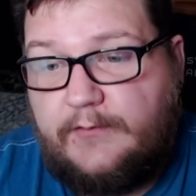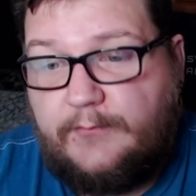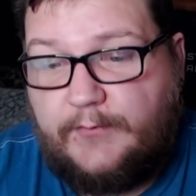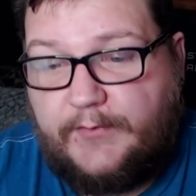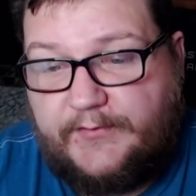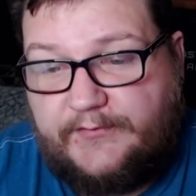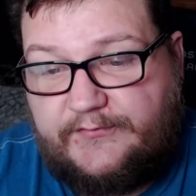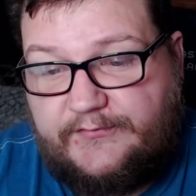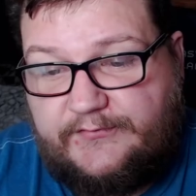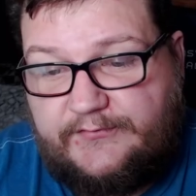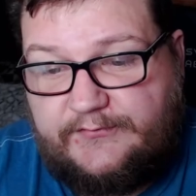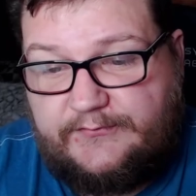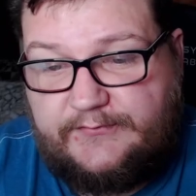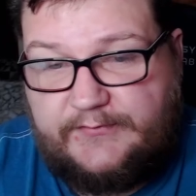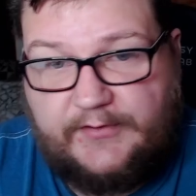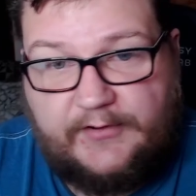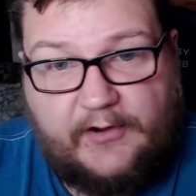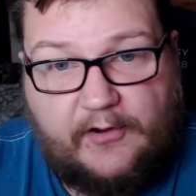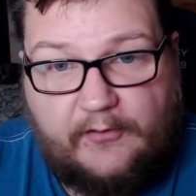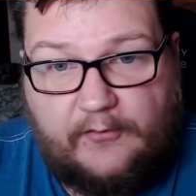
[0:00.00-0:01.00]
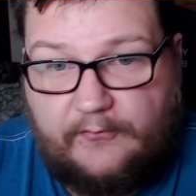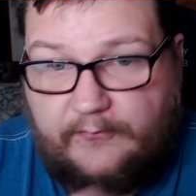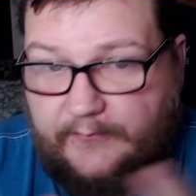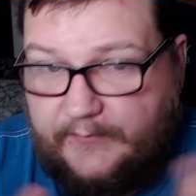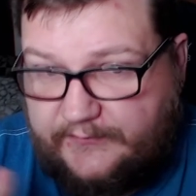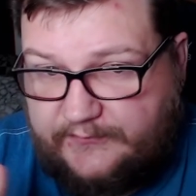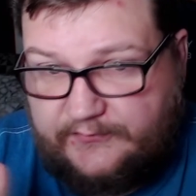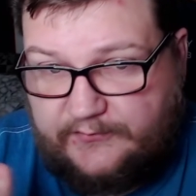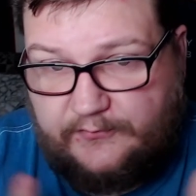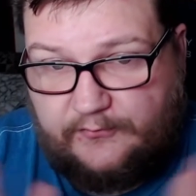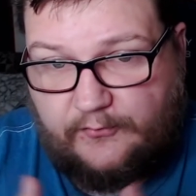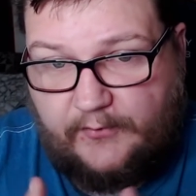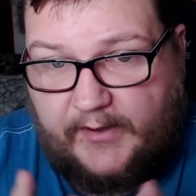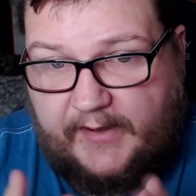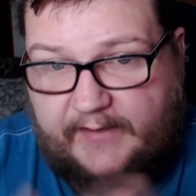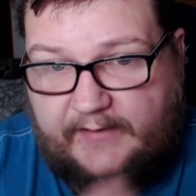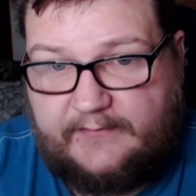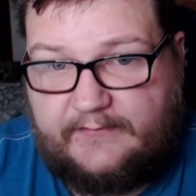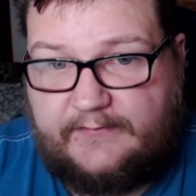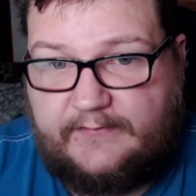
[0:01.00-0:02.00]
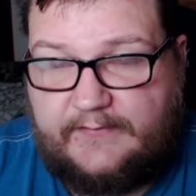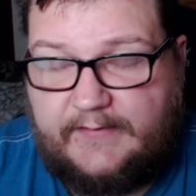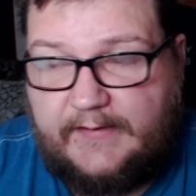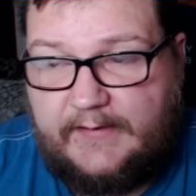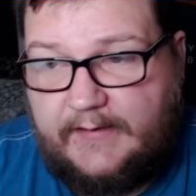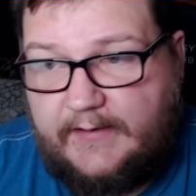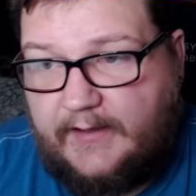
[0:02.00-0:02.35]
which you know it's great.